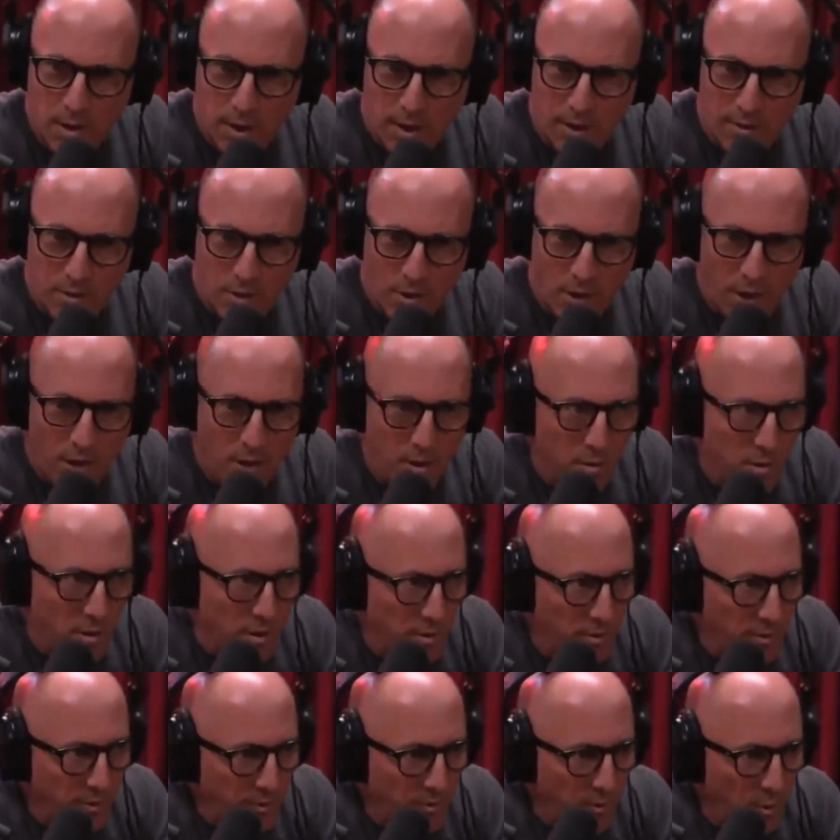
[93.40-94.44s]
And I tried to
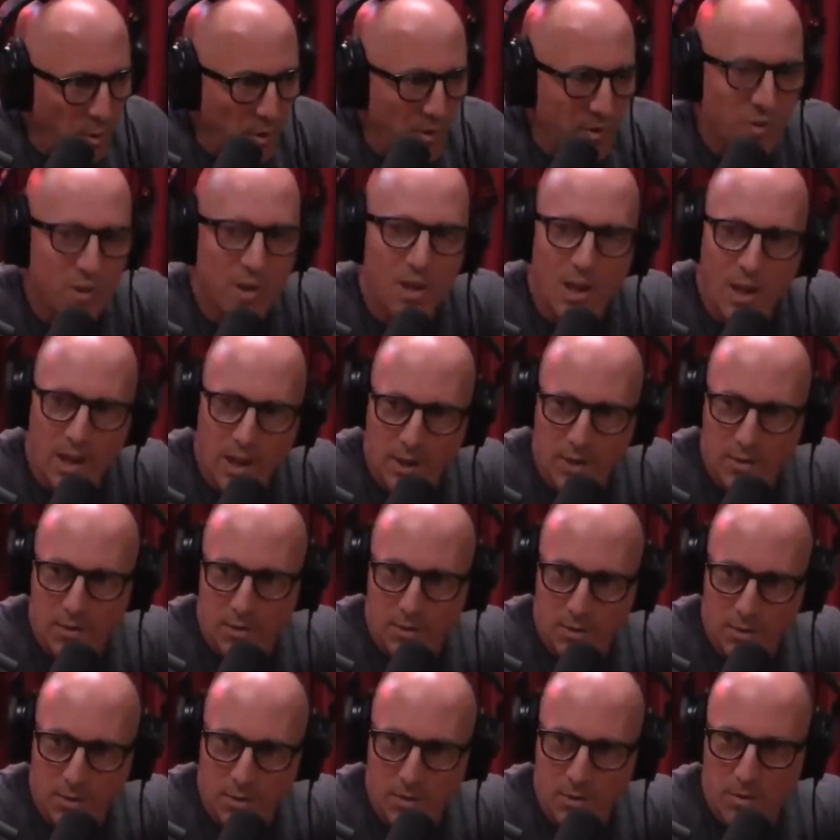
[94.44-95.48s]
force it
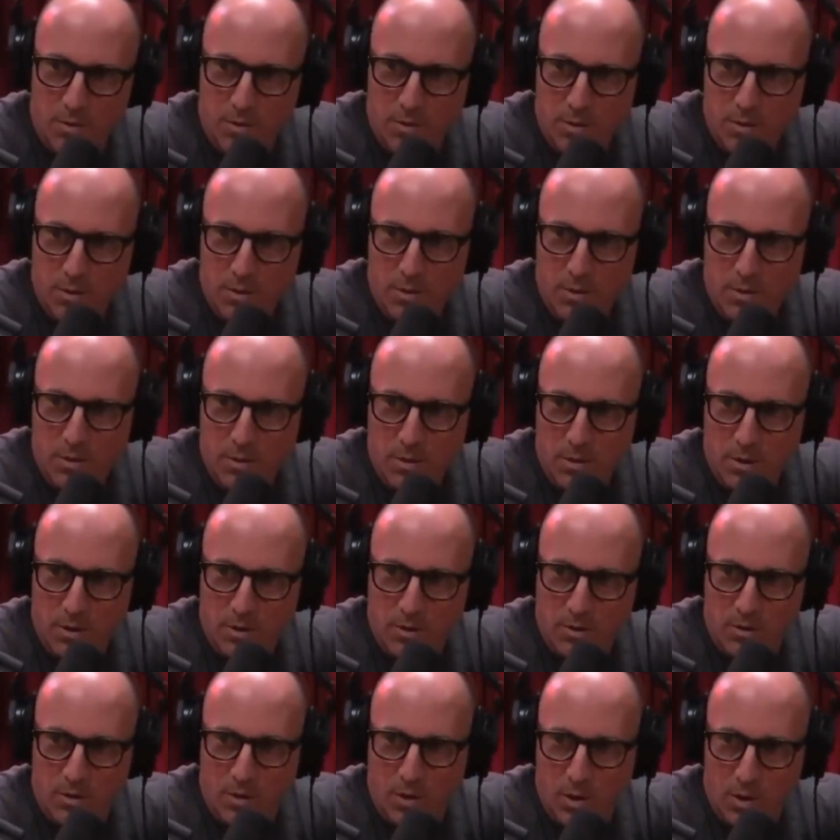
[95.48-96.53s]
onto a
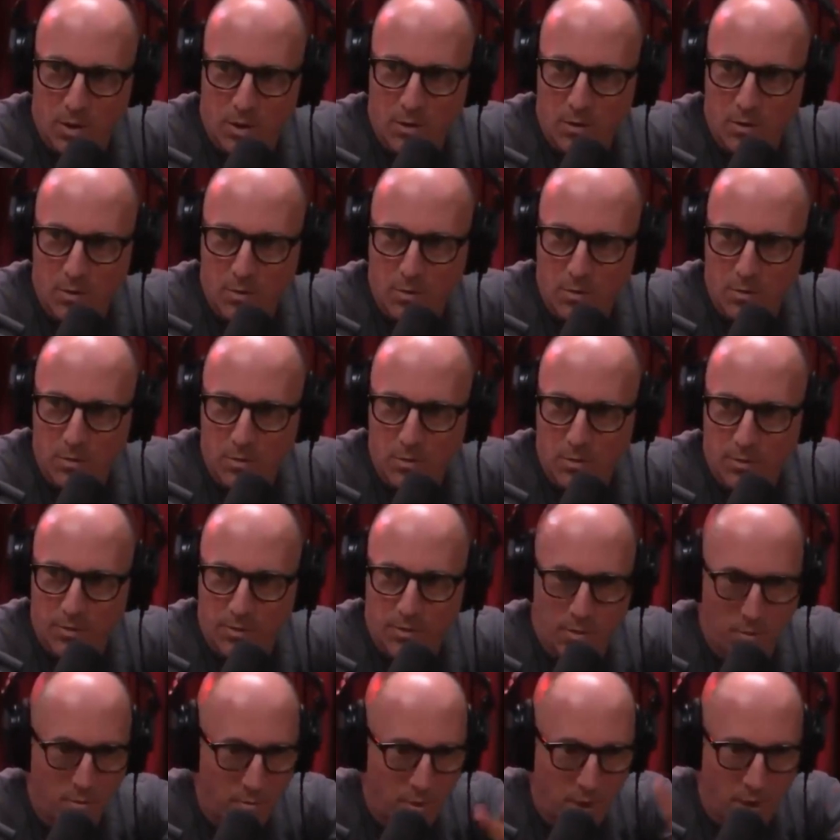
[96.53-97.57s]
song
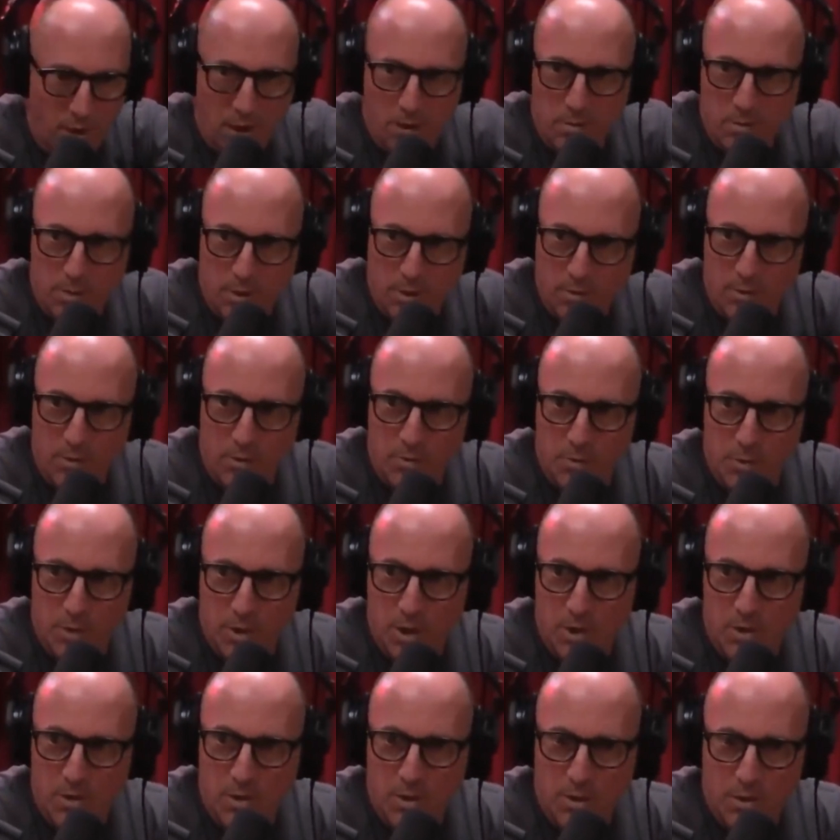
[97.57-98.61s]
for any of those
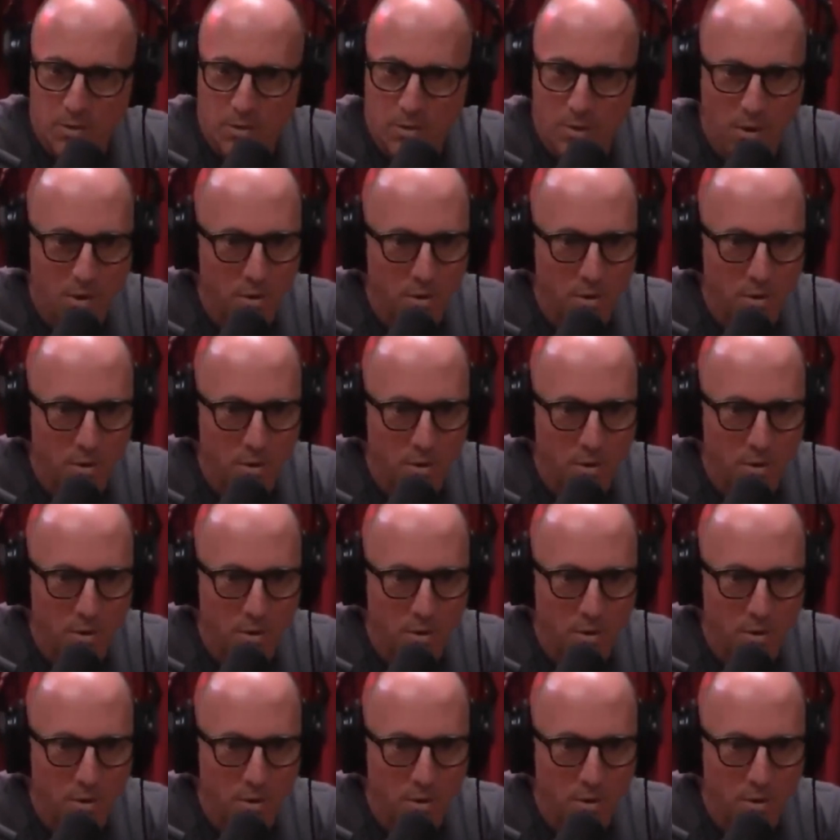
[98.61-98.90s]
projects.